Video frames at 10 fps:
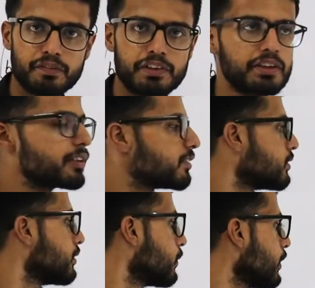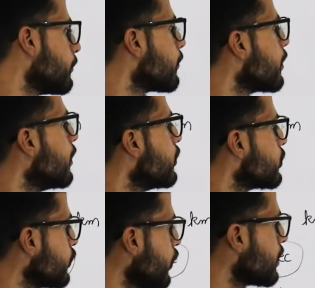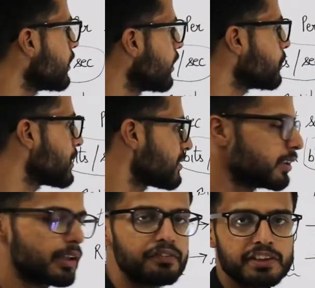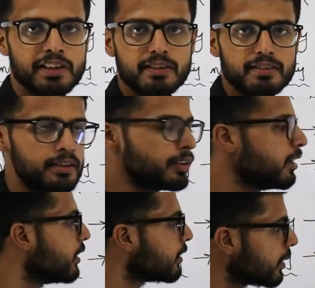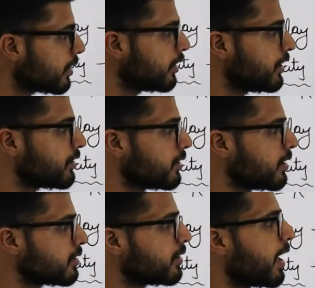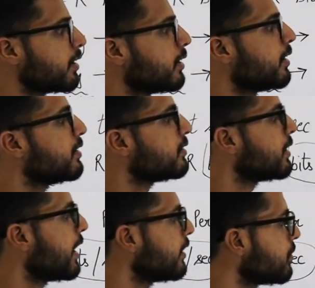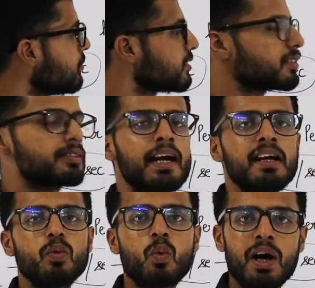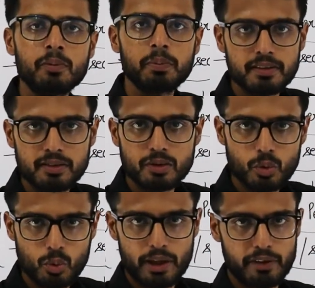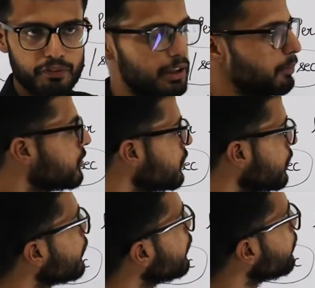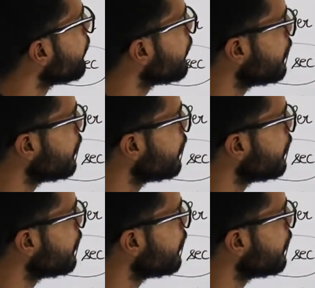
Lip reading: efficiency. Okay. So for 100% efficiency, the condition is that sender must send 1 plus 2A frames. Okay.